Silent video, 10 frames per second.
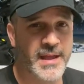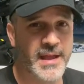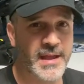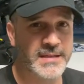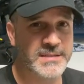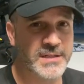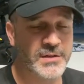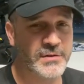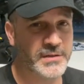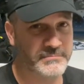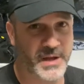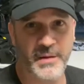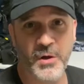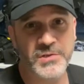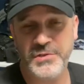And, you know,
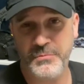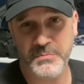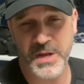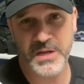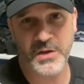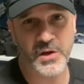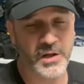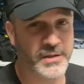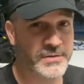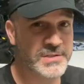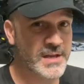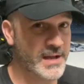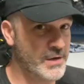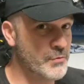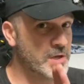I'm also making call outs.
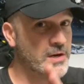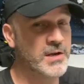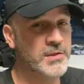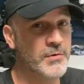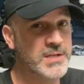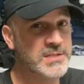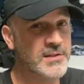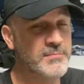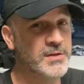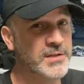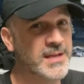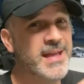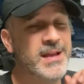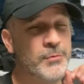I know we got a guy on the right side of the building.